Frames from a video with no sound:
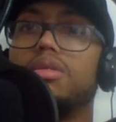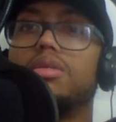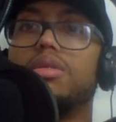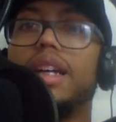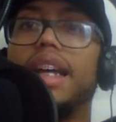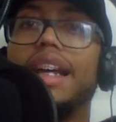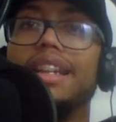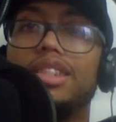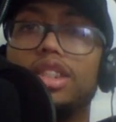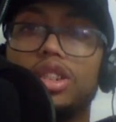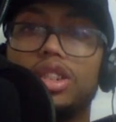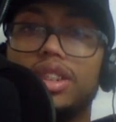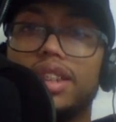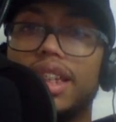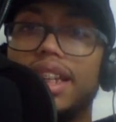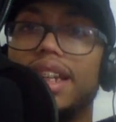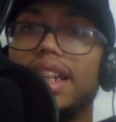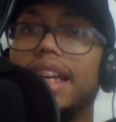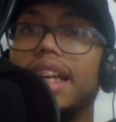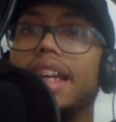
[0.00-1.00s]

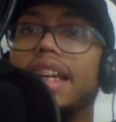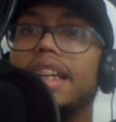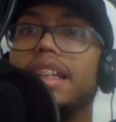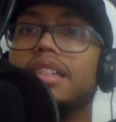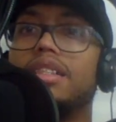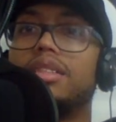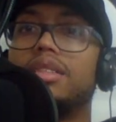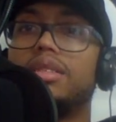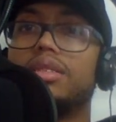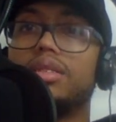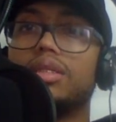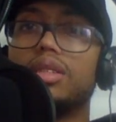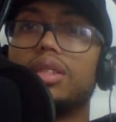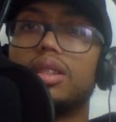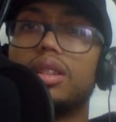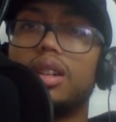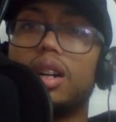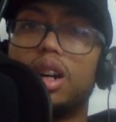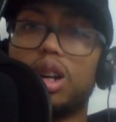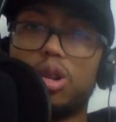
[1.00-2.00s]
interested in
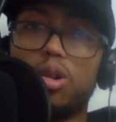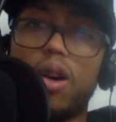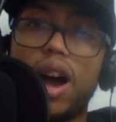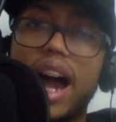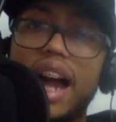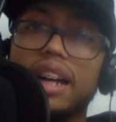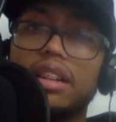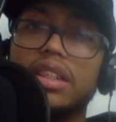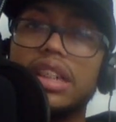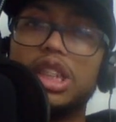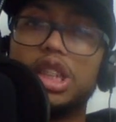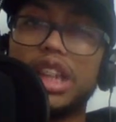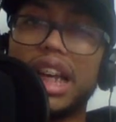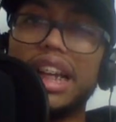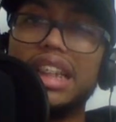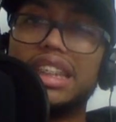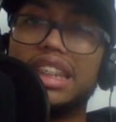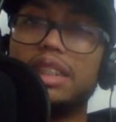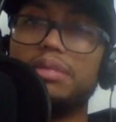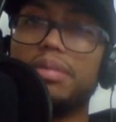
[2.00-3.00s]
acquiring
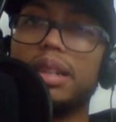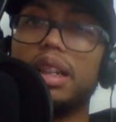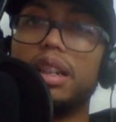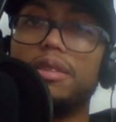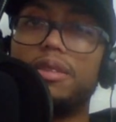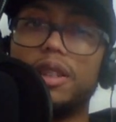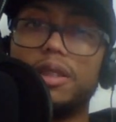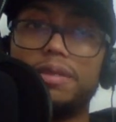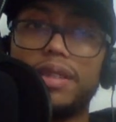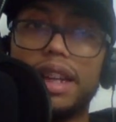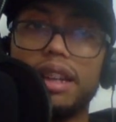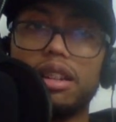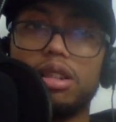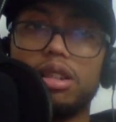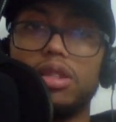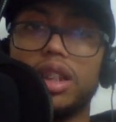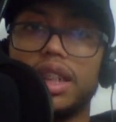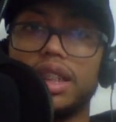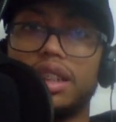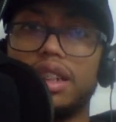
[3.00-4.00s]
JT Miller from the
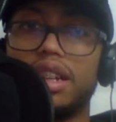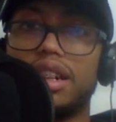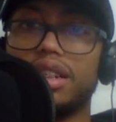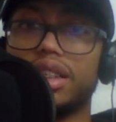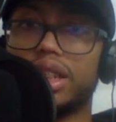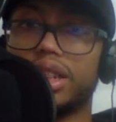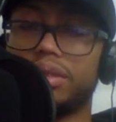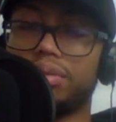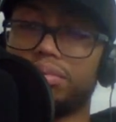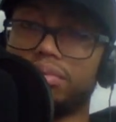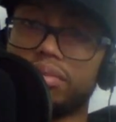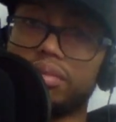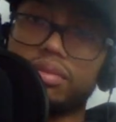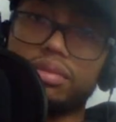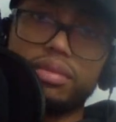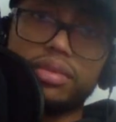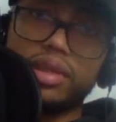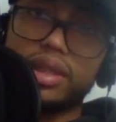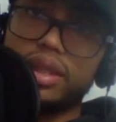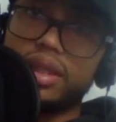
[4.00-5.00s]
Vancouver Canucks.
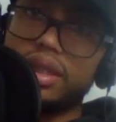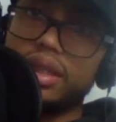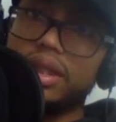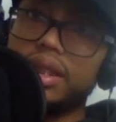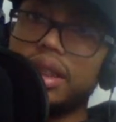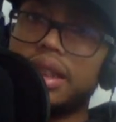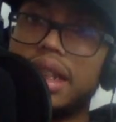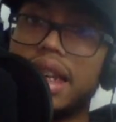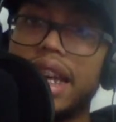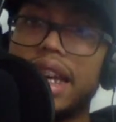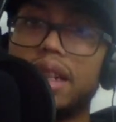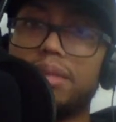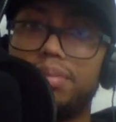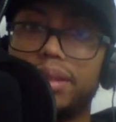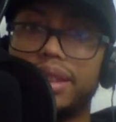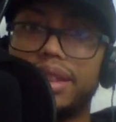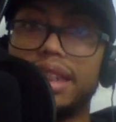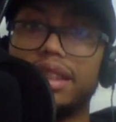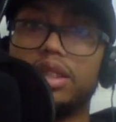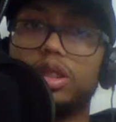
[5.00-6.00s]
And a
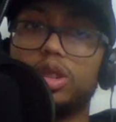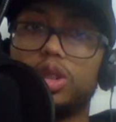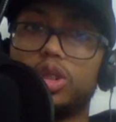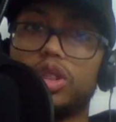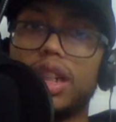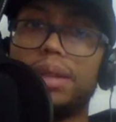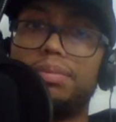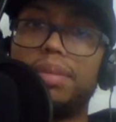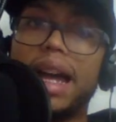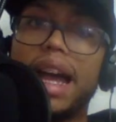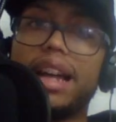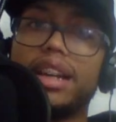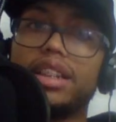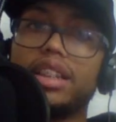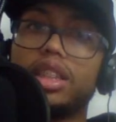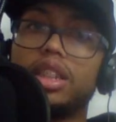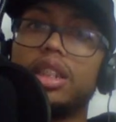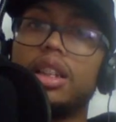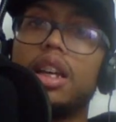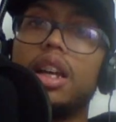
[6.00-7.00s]
potential trade
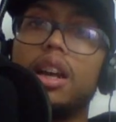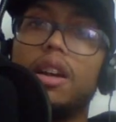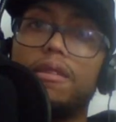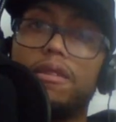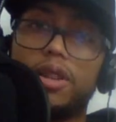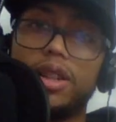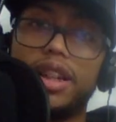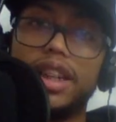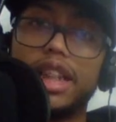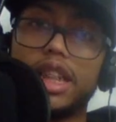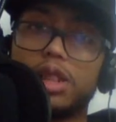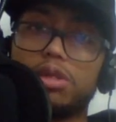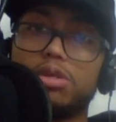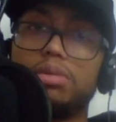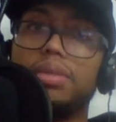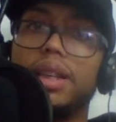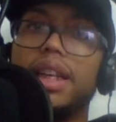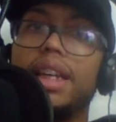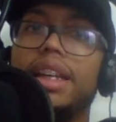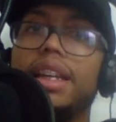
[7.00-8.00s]
package for this
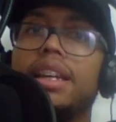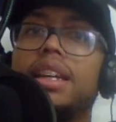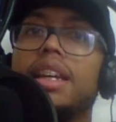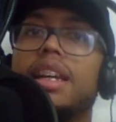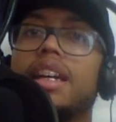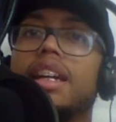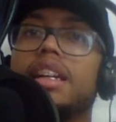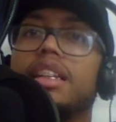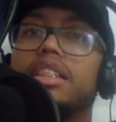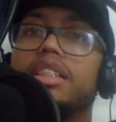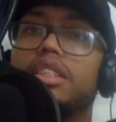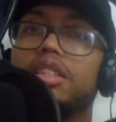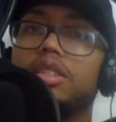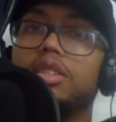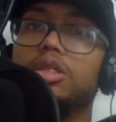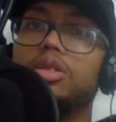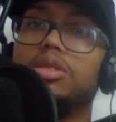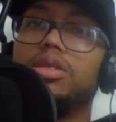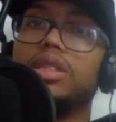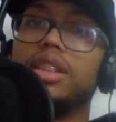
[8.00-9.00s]
will be
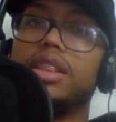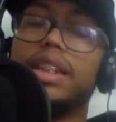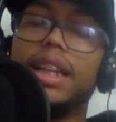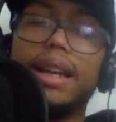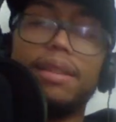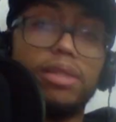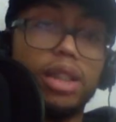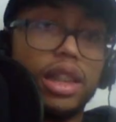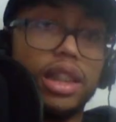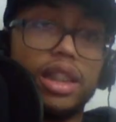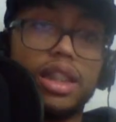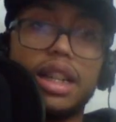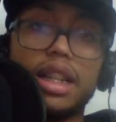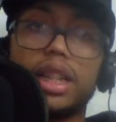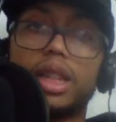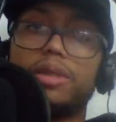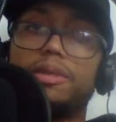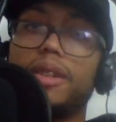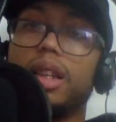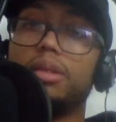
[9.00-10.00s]
to give the
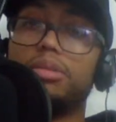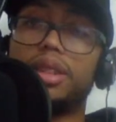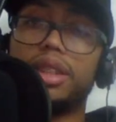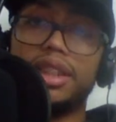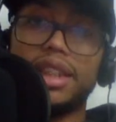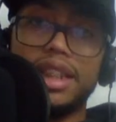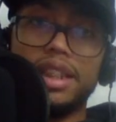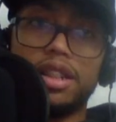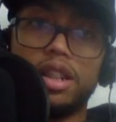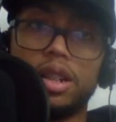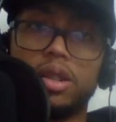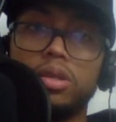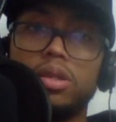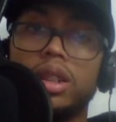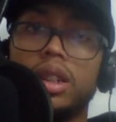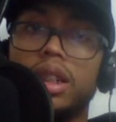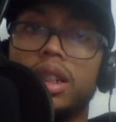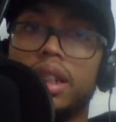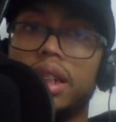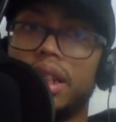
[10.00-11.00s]
Canucks Philip Zito,
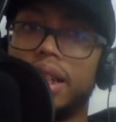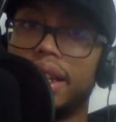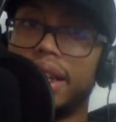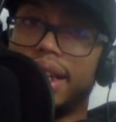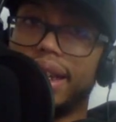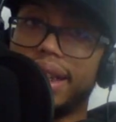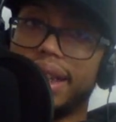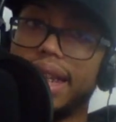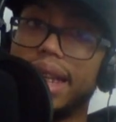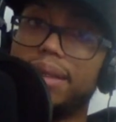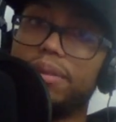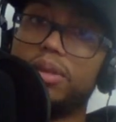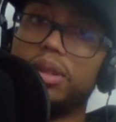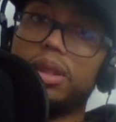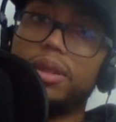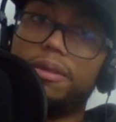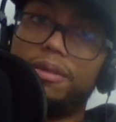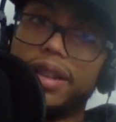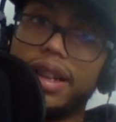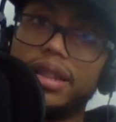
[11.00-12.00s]
give
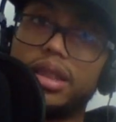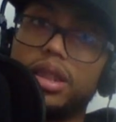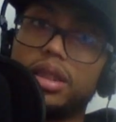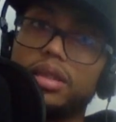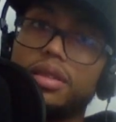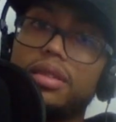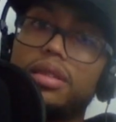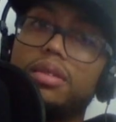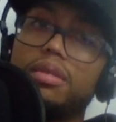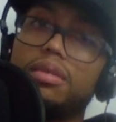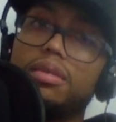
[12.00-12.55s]
them defenseman,